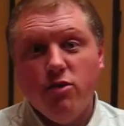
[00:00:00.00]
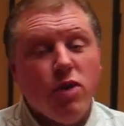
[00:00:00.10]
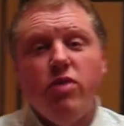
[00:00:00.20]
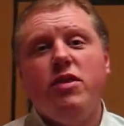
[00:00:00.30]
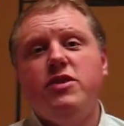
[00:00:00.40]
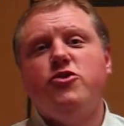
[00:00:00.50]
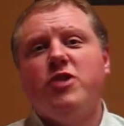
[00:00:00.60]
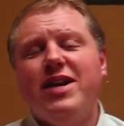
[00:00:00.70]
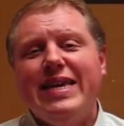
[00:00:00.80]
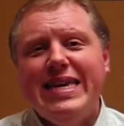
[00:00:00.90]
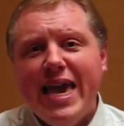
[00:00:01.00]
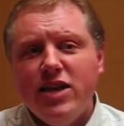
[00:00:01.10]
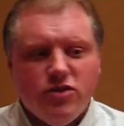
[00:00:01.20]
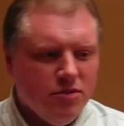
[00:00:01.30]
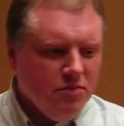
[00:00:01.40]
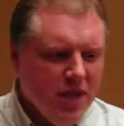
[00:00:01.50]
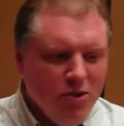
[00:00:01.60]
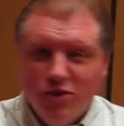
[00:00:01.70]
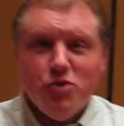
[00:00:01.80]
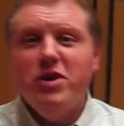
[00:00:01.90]
and rather than try to guess
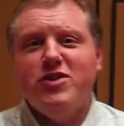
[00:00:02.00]
which one